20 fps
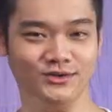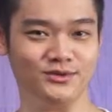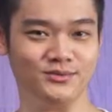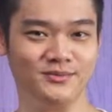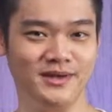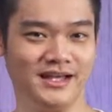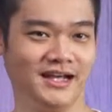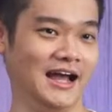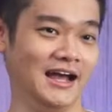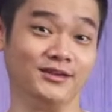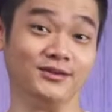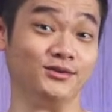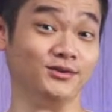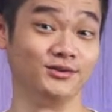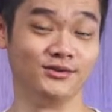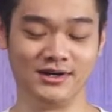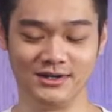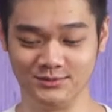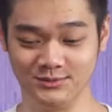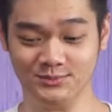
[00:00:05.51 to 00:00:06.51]
U mic, I don't
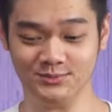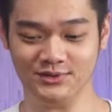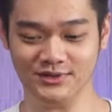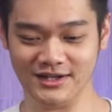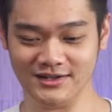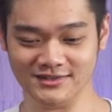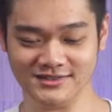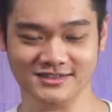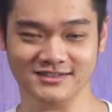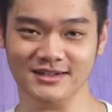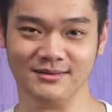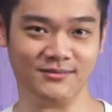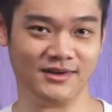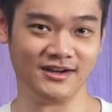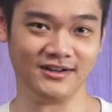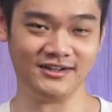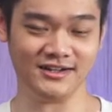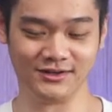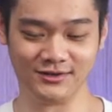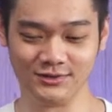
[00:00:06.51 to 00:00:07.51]
know how to pronounce this. I'm
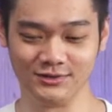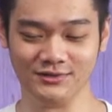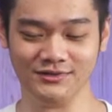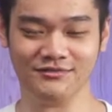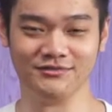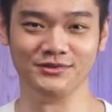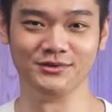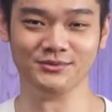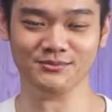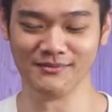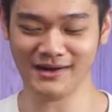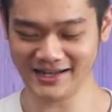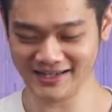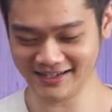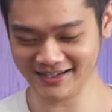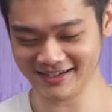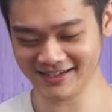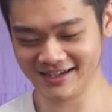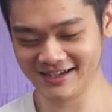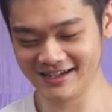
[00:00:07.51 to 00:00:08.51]
gonna go with U
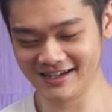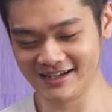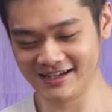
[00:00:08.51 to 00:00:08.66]
mic.